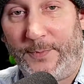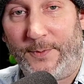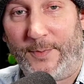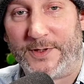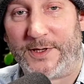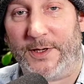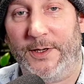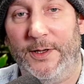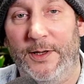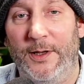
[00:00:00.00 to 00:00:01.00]
Mitzi.
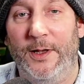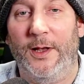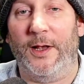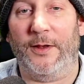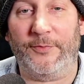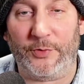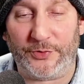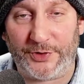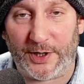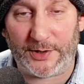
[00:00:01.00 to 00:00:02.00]
If you're
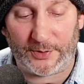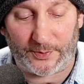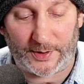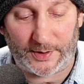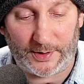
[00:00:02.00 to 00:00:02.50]
genuine,